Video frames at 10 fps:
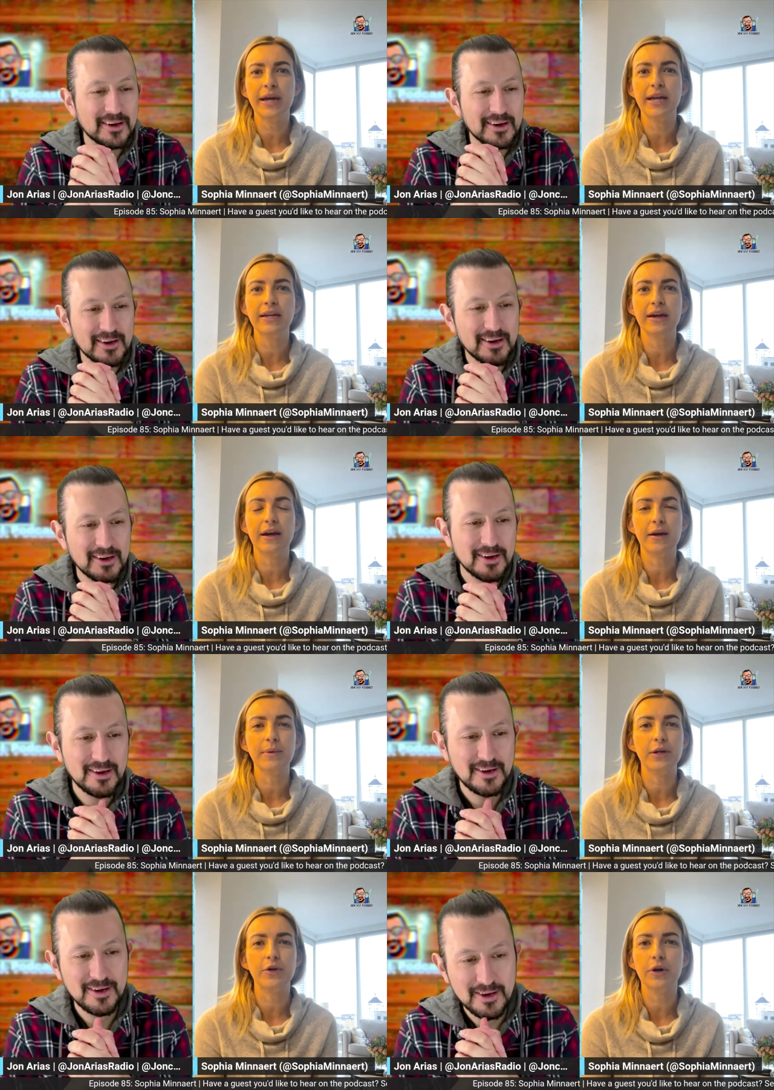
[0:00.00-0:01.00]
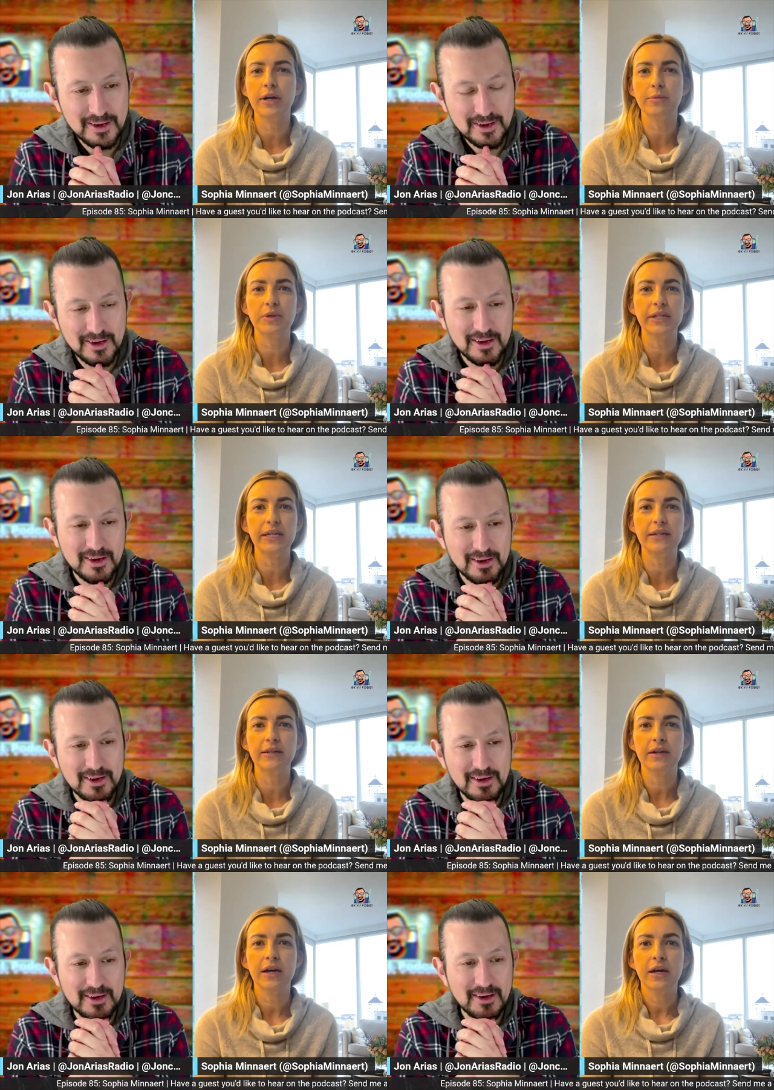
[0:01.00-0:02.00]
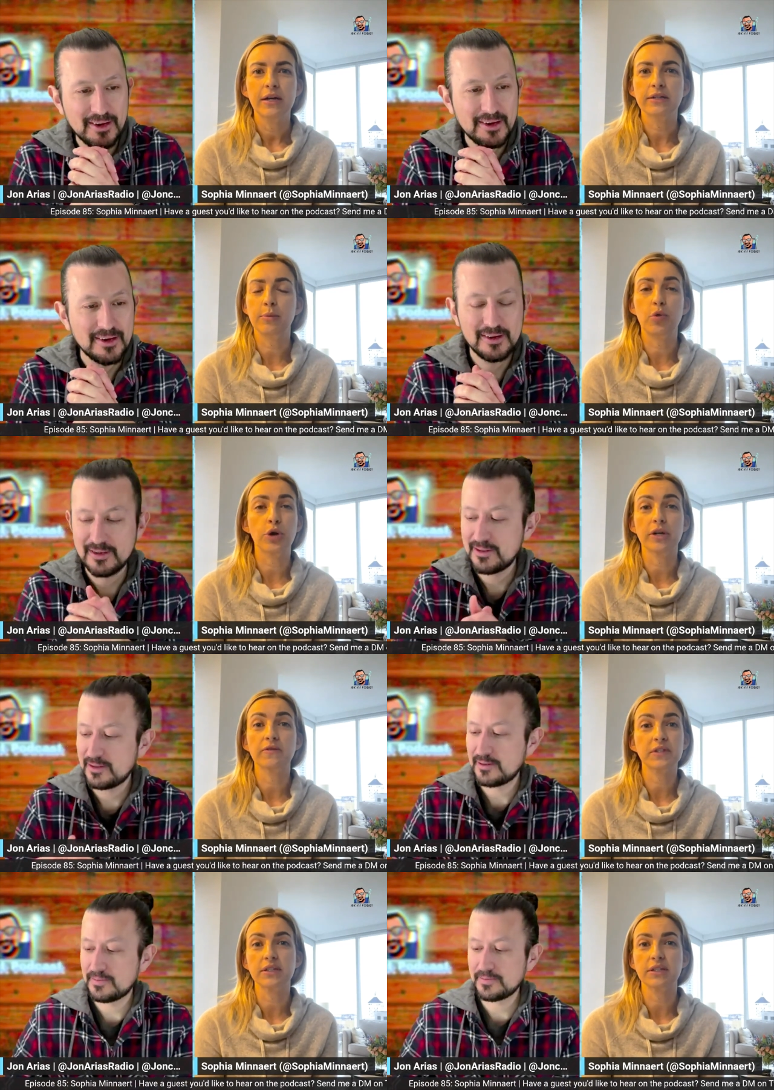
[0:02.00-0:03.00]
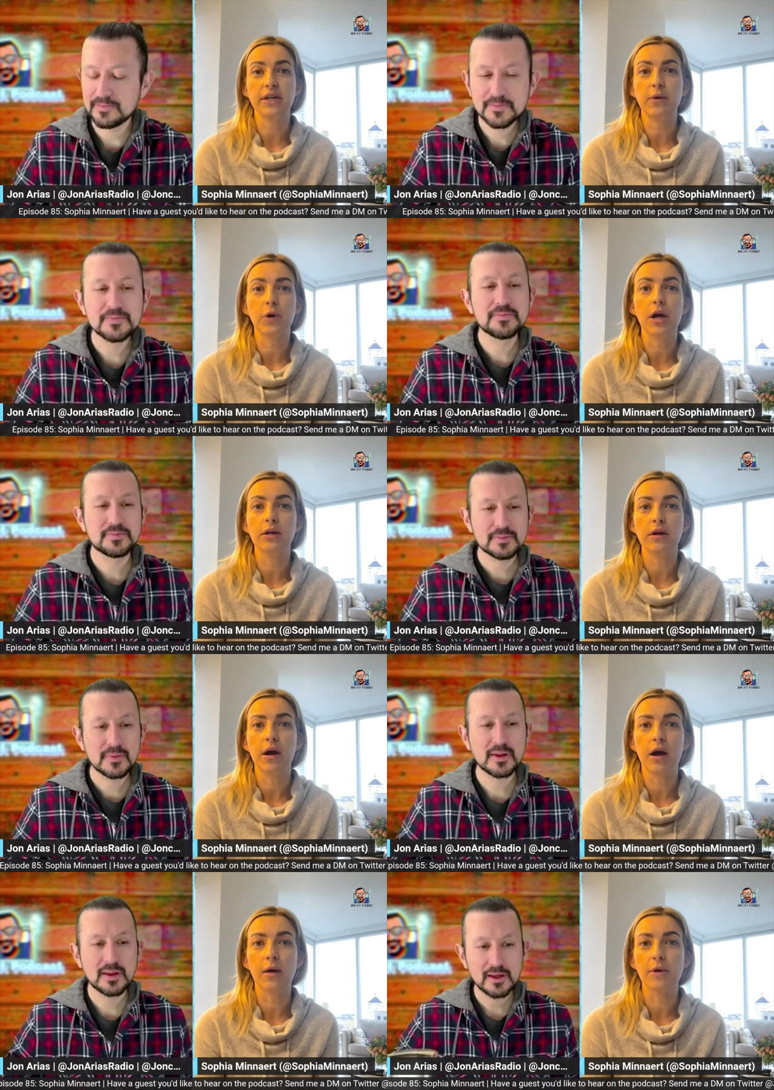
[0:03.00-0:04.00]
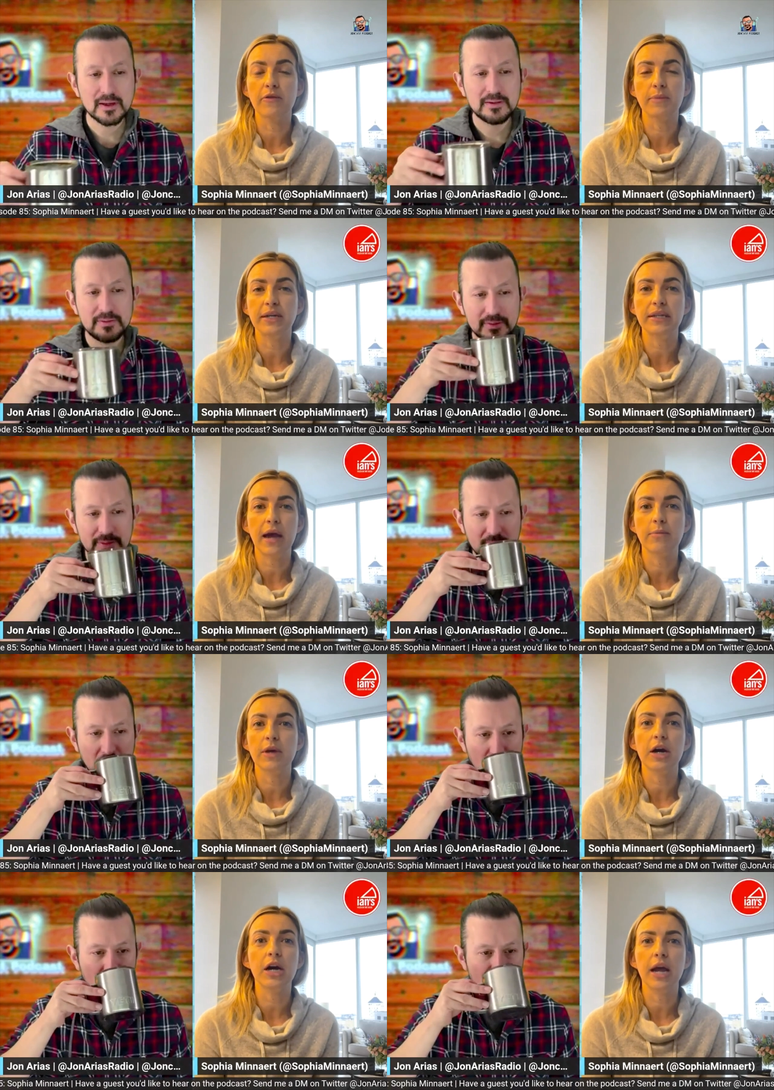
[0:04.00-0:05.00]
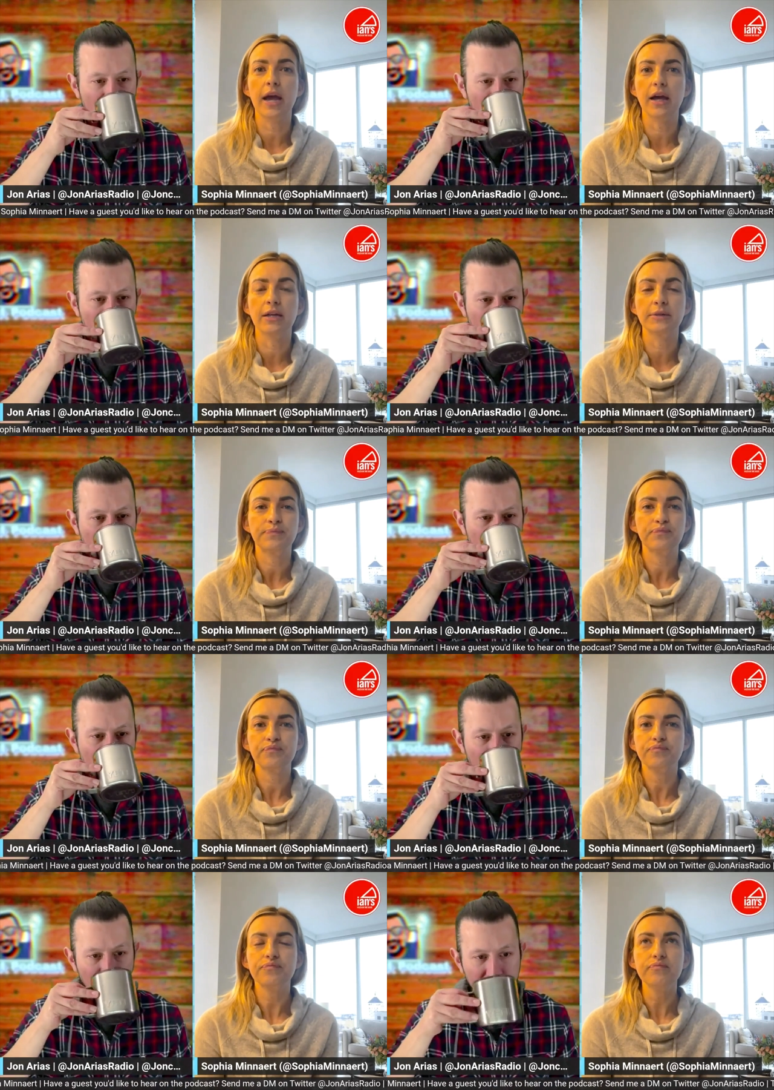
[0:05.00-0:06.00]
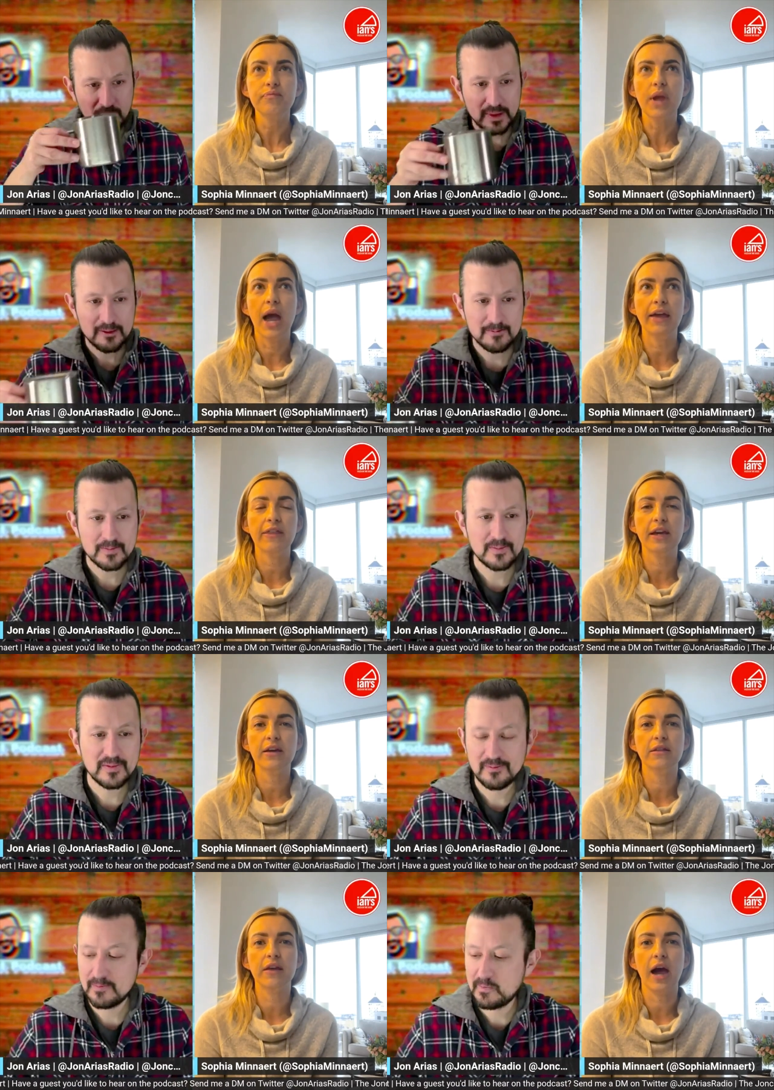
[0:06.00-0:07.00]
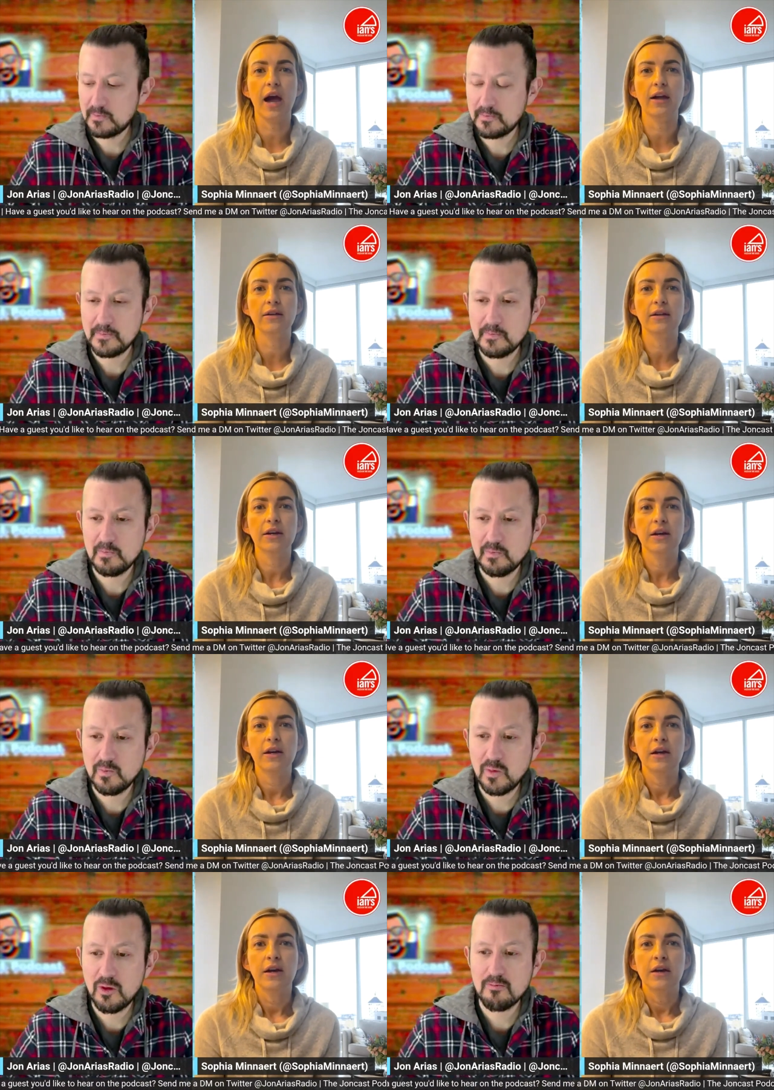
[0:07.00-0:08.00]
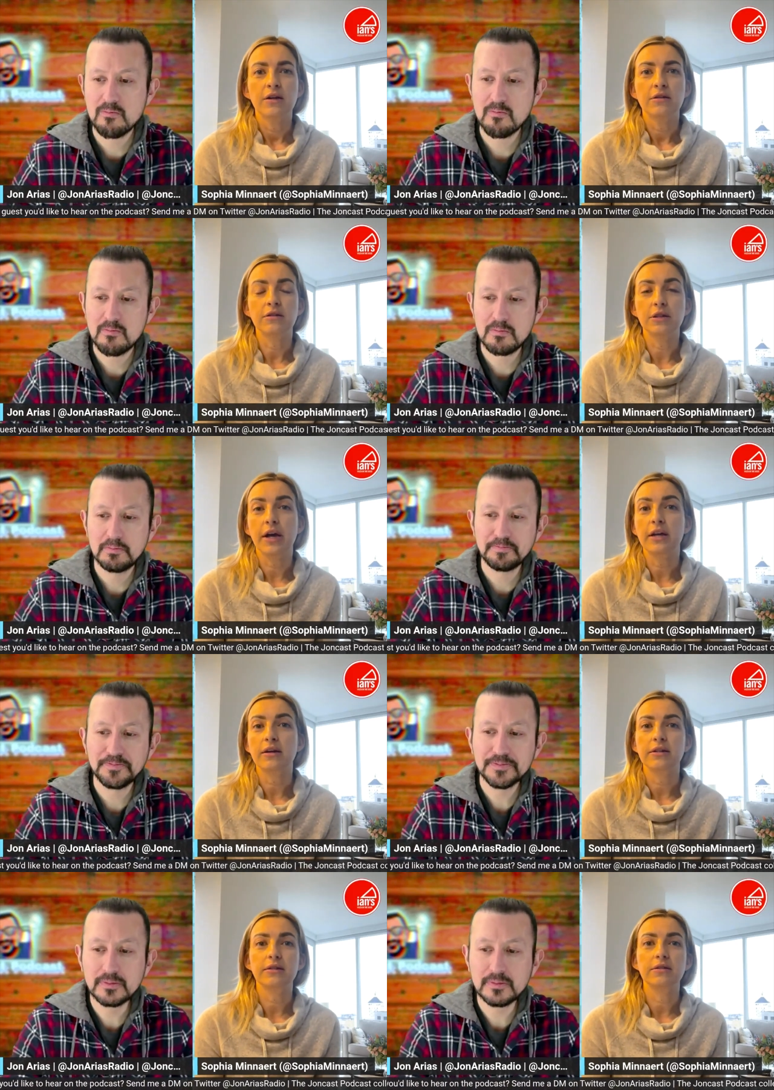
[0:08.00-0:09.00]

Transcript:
Speaker 1: been um, incredibly supportive since day one um, of my time there, and I think that like is